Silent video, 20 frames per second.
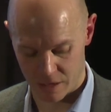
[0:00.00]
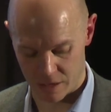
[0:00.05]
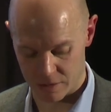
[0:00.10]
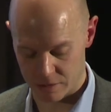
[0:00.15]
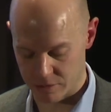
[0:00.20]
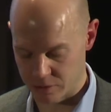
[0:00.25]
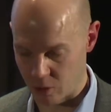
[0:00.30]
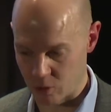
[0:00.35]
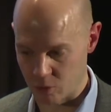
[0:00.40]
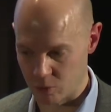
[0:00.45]

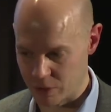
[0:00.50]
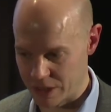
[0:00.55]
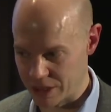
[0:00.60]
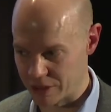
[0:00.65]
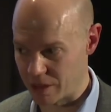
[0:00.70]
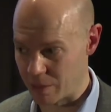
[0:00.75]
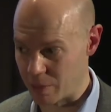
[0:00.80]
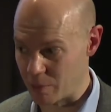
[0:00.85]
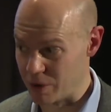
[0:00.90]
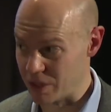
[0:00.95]
So in
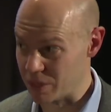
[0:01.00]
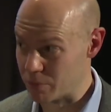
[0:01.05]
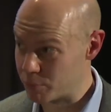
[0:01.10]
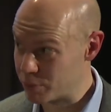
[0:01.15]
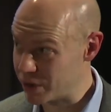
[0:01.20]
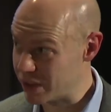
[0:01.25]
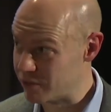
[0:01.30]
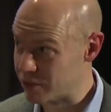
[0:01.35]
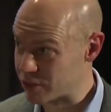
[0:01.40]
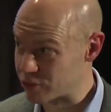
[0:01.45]
summary, the
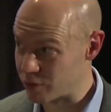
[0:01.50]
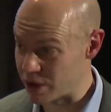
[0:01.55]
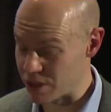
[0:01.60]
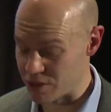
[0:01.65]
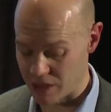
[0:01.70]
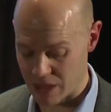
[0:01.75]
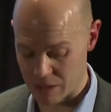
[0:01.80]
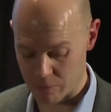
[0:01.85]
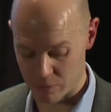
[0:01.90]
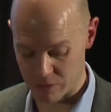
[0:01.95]
previous
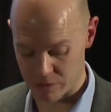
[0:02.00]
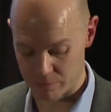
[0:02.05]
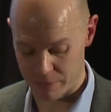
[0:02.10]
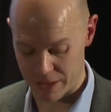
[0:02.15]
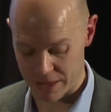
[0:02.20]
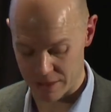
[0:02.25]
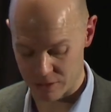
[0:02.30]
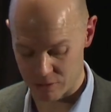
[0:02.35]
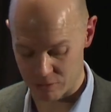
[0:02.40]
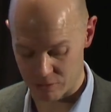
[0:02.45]
regime was
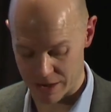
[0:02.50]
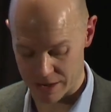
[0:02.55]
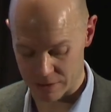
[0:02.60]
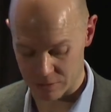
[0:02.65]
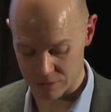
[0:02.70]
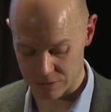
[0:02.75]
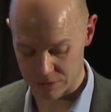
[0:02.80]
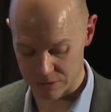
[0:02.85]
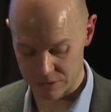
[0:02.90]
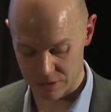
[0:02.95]
based
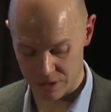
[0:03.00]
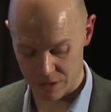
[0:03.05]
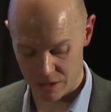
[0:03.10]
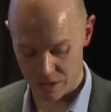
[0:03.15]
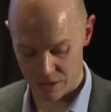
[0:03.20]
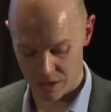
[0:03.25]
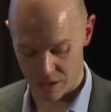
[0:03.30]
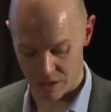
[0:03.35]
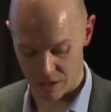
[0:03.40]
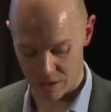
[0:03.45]
around
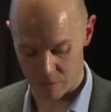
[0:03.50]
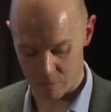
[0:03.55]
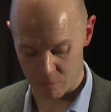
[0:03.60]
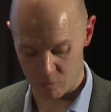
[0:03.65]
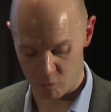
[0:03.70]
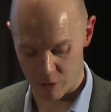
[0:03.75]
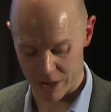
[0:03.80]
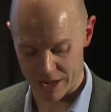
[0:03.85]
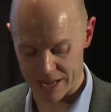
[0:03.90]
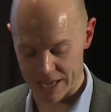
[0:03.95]

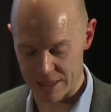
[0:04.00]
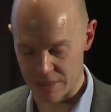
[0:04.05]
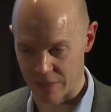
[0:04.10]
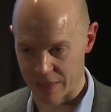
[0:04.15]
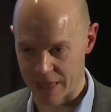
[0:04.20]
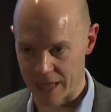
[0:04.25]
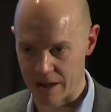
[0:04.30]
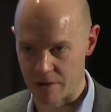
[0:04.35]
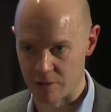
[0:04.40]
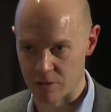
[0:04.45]
regulating
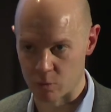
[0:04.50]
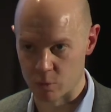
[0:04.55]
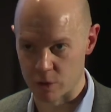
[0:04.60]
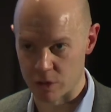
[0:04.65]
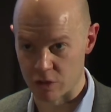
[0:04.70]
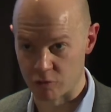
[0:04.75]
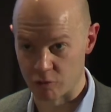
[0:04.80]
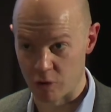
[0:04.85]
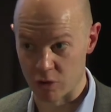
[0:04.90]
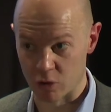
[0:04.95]
the areas in which
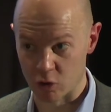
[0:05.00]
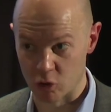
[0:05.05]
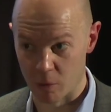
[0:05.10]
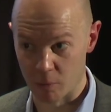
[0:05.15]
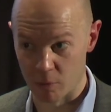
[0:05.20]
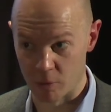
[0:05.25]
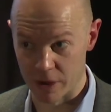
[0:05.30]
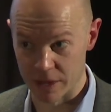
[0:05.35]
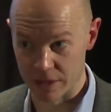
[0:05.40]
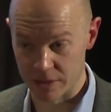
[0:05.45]
the drone could
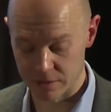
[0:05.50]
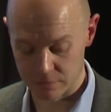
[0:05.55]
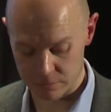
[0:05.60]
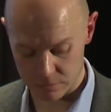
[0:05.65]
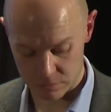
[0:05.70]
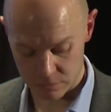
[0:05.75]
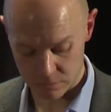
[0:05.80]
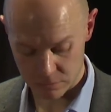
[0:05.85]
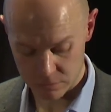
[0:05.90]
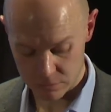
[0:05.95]
operate.
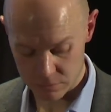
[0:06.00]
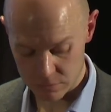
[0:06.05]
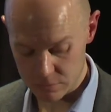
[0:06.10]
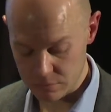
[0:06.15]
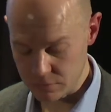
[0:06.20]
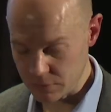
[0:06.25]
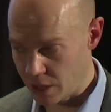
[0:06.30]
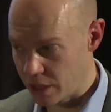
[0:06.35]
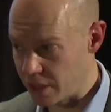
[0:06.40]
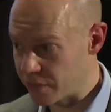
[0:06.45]

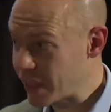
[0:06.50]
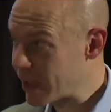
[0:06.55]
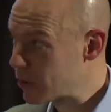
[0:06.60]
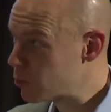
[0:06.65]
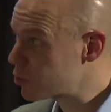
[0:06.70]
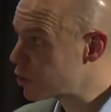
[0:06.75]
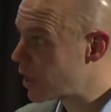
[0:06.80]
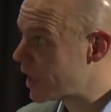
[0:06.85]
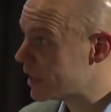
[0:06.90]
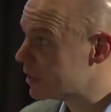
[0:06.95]
That all
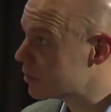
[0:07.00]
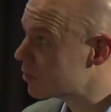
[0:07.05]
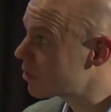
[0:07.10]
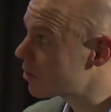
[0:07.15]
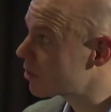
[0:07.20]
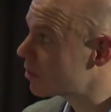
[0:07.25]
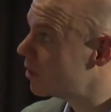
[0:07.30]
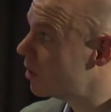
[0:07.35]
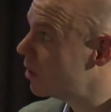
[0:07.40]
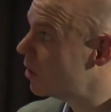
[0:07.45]

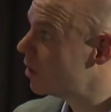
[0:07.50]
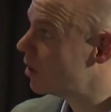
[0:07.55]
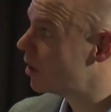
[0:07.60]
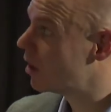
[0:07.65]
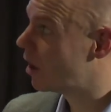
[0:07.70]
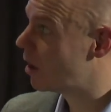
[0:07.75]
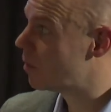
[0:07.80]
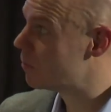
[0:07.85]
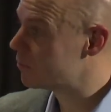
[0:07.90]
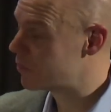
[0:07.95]
changed
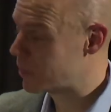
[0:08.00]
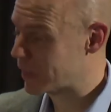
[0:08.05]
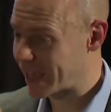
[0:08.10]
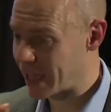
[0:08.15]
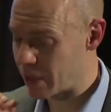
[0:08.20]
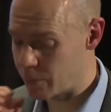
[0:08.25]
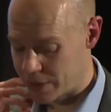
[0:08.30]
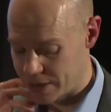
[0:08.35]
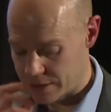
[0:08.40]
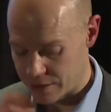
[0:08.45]
from the
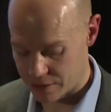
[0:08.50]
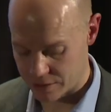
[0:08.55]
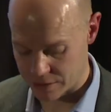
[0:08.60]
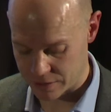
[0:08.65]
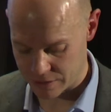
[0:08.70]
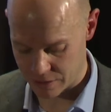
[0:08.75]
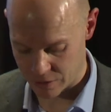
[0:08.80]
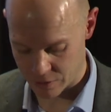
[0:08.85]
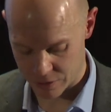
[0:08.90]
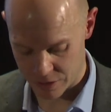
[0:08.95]
Gatwick
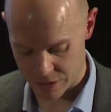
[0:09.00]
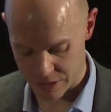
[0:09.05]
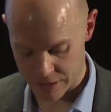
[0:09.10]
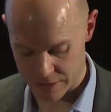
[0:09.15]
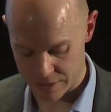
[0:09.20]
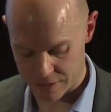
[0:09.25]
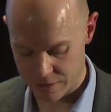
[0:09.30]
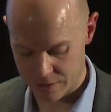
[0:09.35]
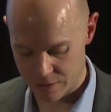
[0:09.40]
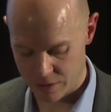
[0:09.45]
incident last
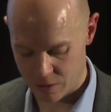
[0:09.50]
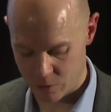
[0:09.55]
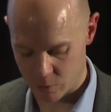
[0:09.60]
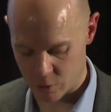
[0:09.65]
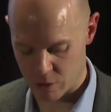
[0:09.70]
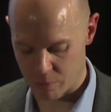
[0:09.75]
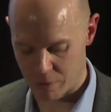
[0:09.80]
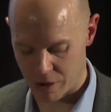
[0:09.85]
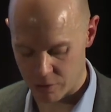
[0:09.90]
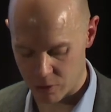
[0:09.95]
year,
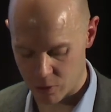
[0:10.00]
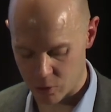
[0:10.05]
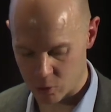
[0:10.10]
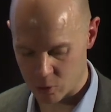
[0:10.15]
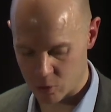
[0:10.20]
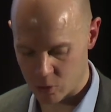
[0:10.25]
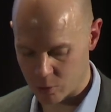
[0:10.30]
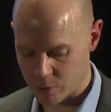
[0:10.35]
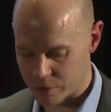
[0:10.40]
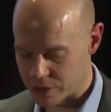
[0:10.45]
which you might
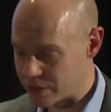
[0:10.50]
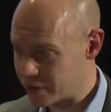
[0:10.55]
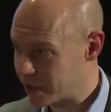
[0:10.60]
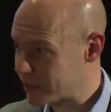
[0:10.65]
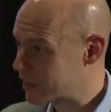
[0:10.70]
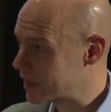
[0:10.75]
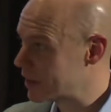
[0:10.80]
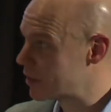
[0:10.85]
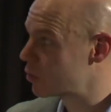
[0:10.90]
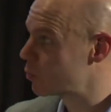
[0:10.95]
recall was the
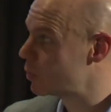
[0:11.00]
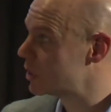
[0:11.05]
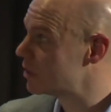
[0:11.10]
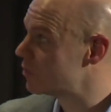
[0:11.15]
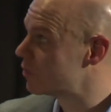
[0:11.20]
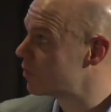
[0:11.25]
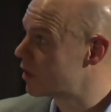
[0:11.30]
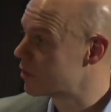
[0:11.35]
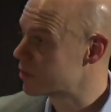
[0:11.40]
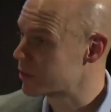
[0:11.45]
19th to
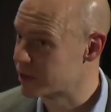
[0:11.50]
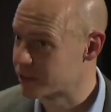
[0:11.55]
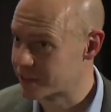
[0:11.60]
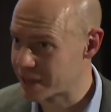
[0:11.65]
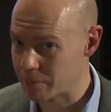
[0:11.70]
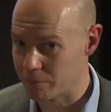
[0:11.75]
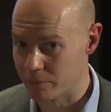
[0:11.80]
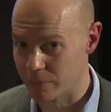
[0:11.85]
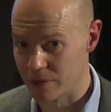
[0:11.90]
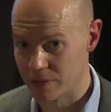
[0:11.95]
21st of
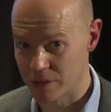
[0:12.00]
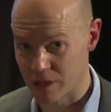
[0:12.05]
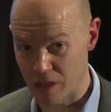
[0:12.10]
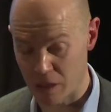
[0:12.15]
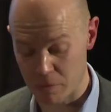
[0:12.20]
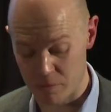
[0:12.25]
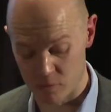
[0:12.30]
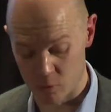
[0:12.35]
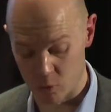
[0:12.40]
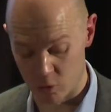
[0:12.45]
December, so
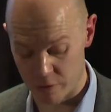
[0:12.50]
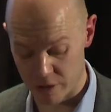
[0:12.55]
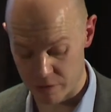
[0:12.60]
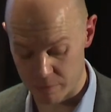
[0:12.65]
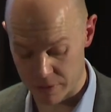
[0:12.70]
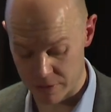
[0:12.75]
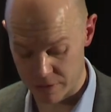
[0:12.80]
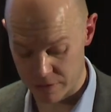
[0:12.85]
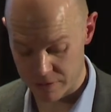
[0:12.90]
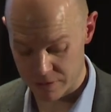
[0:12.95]
just before
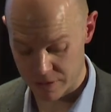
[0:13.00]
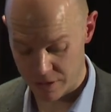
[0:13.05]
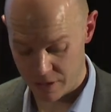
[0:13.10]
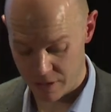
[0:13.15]
Christmas.